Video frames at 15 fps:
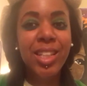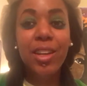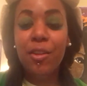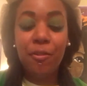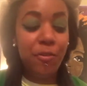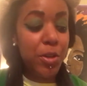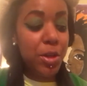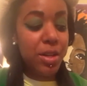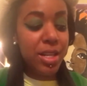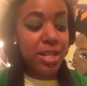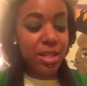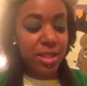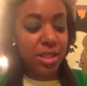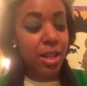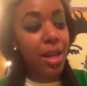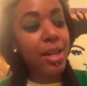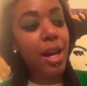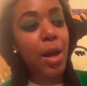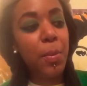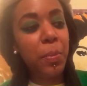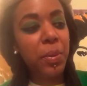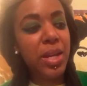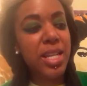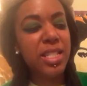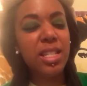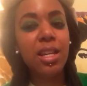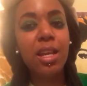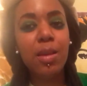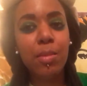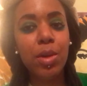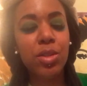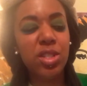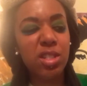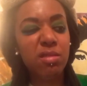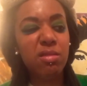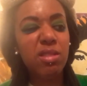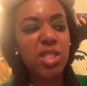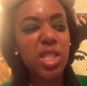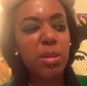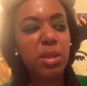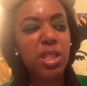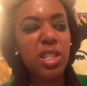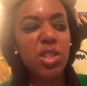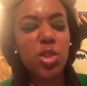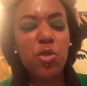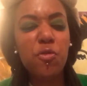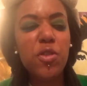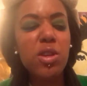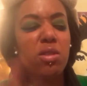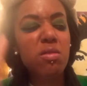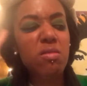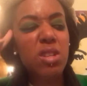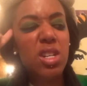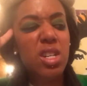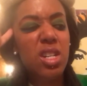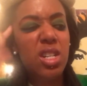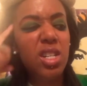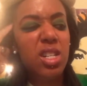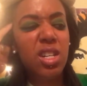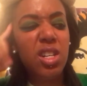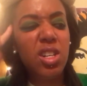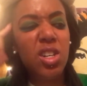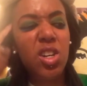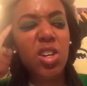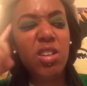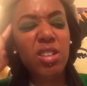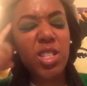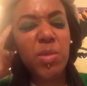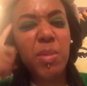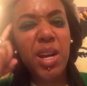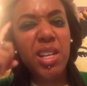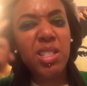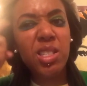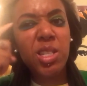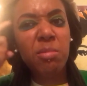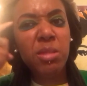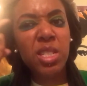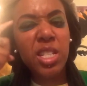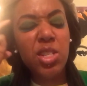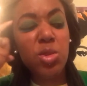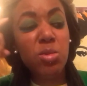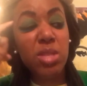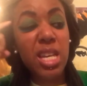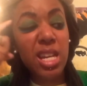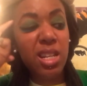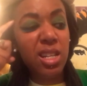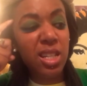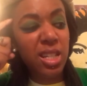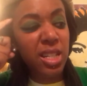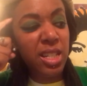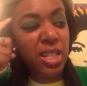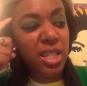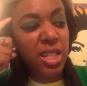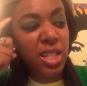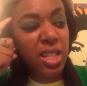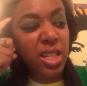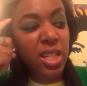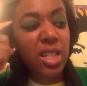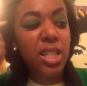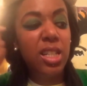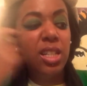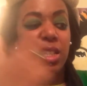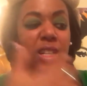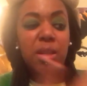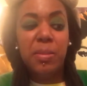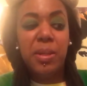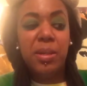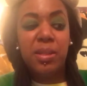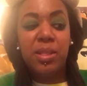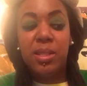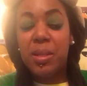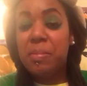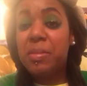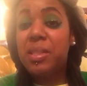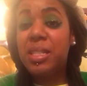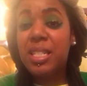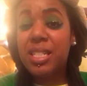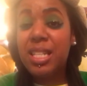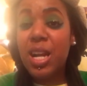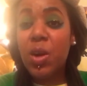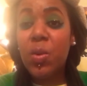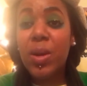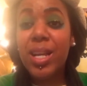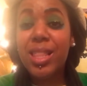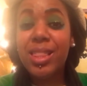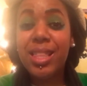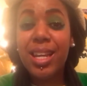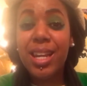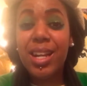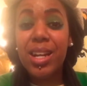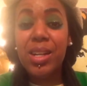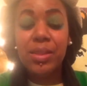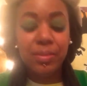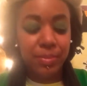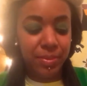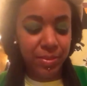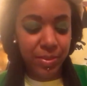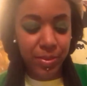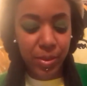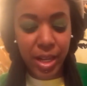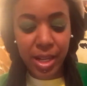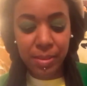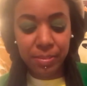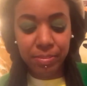fear is an unpleasant emotion, something that you feel caused by something that you think about something that's not quite there, right?